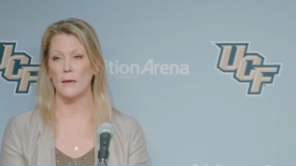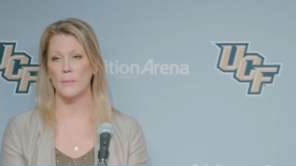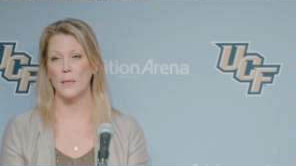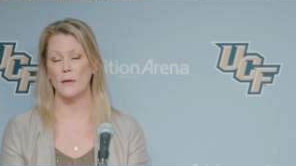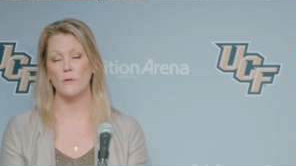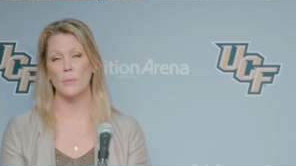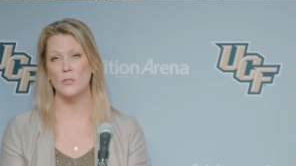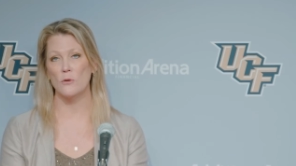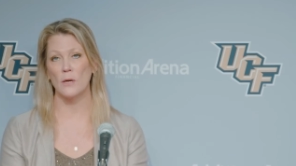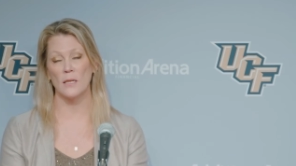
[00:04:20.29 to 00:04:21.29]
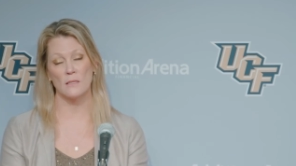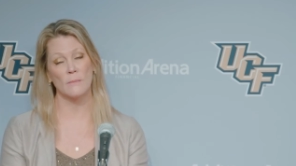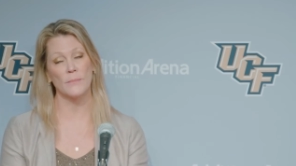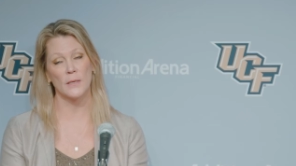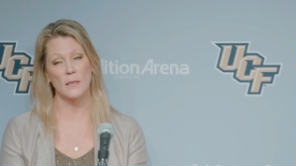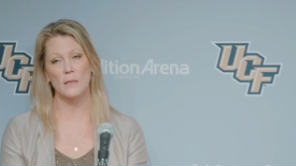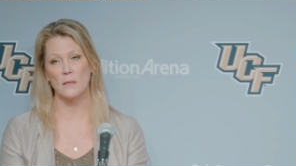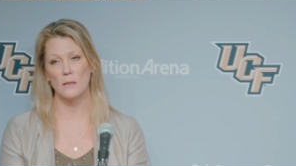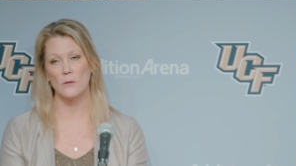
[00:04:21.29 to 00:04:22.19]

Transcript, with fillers: I mean, everybody's great at something, and